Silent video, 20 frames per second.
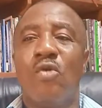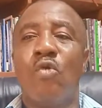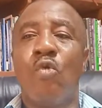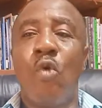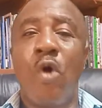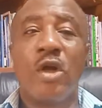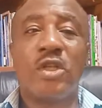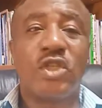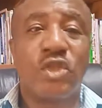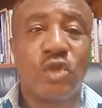
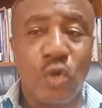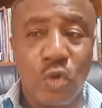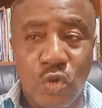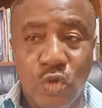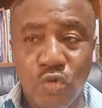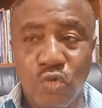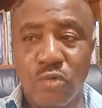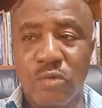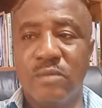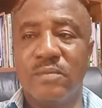What to
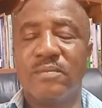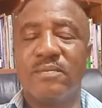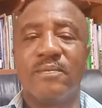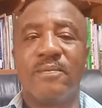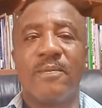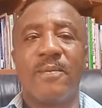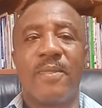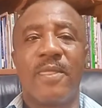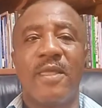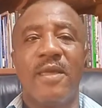do?
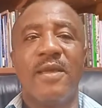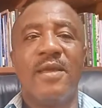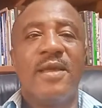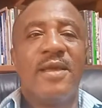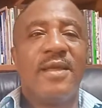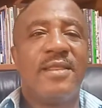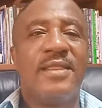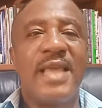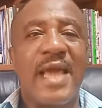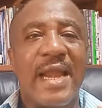
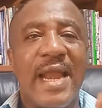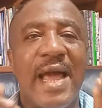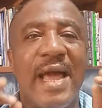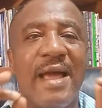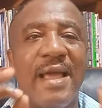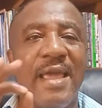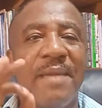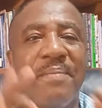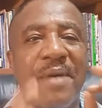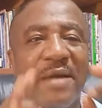There
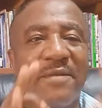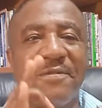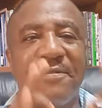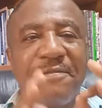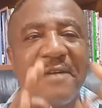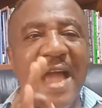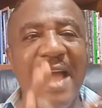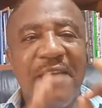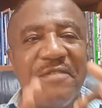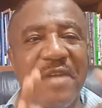are about
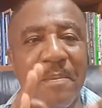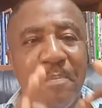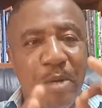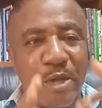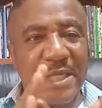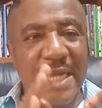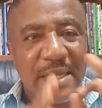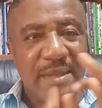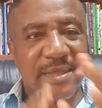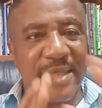5
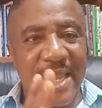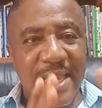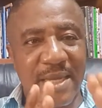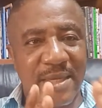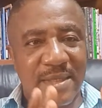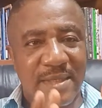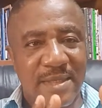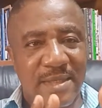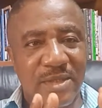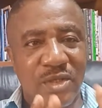important
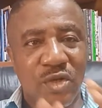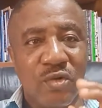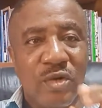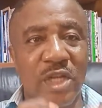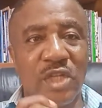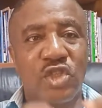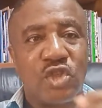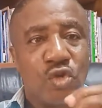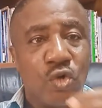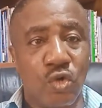things you
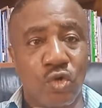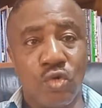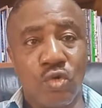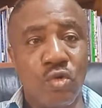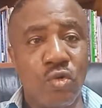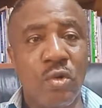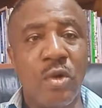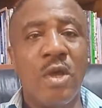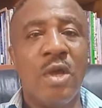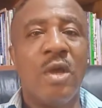need to
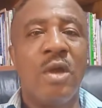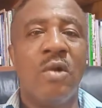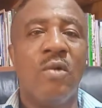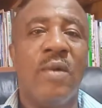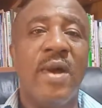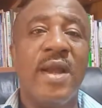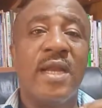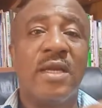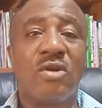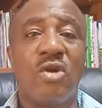do
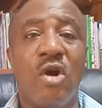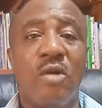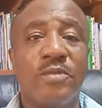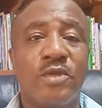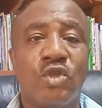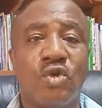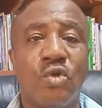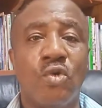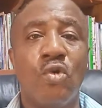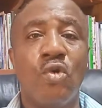when it
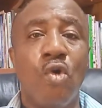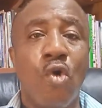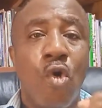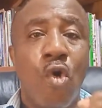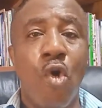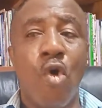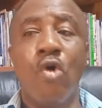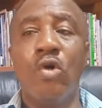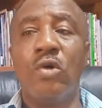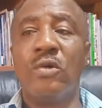comes to
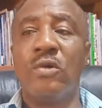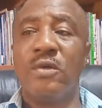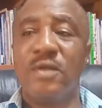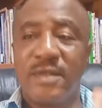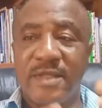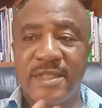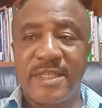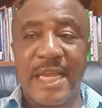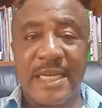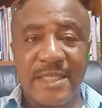goal
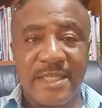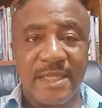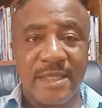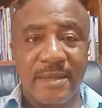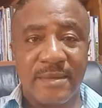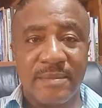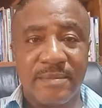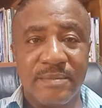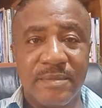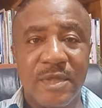
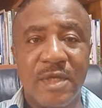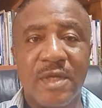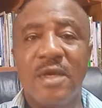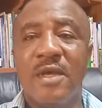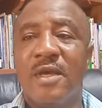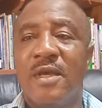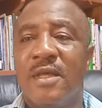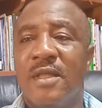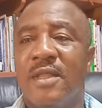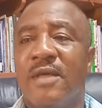setting.
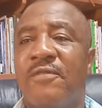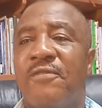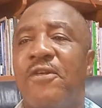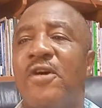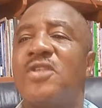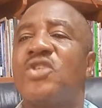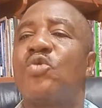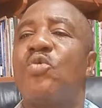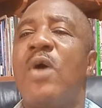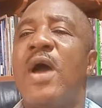The
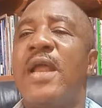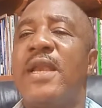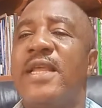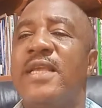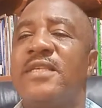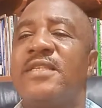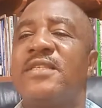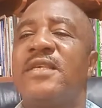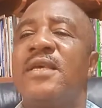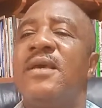first one
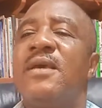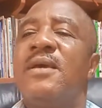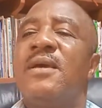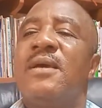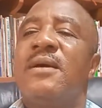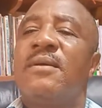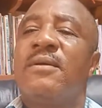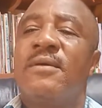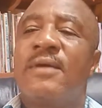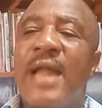is
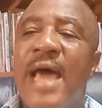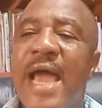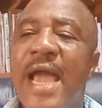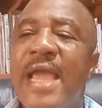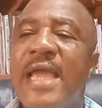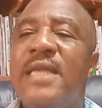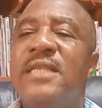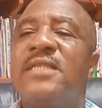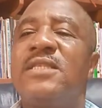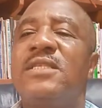
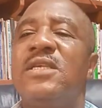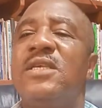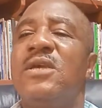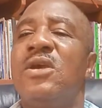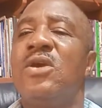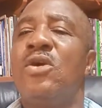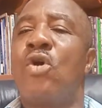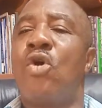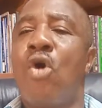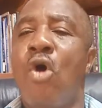write
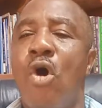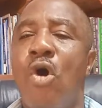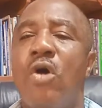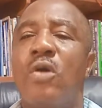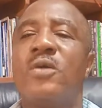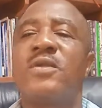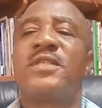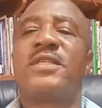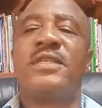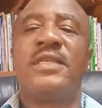
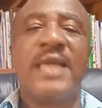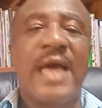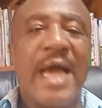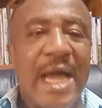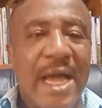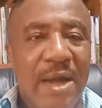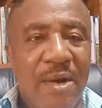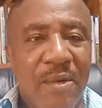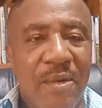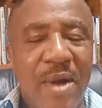goals
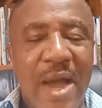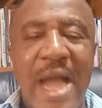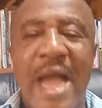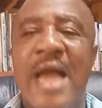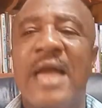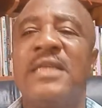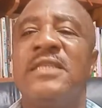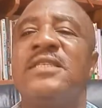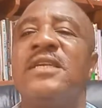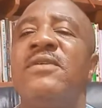down
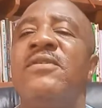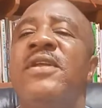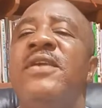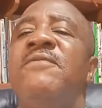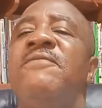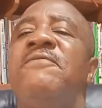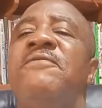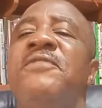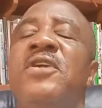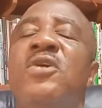and
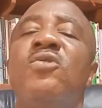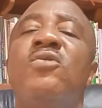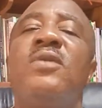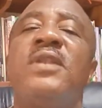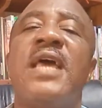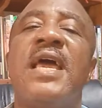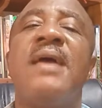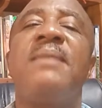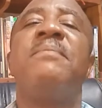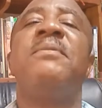
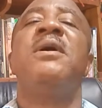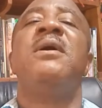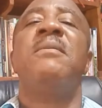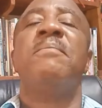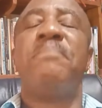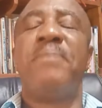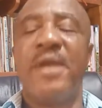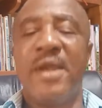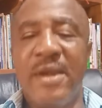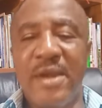review them
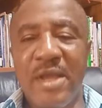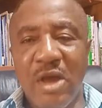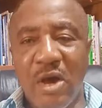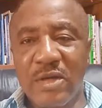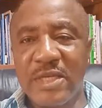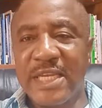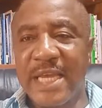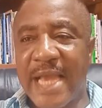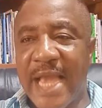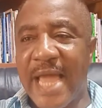
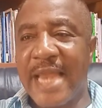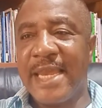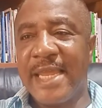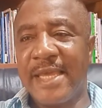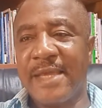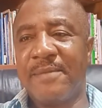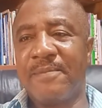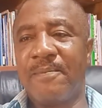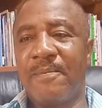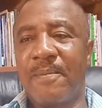
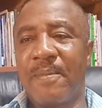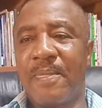periodically.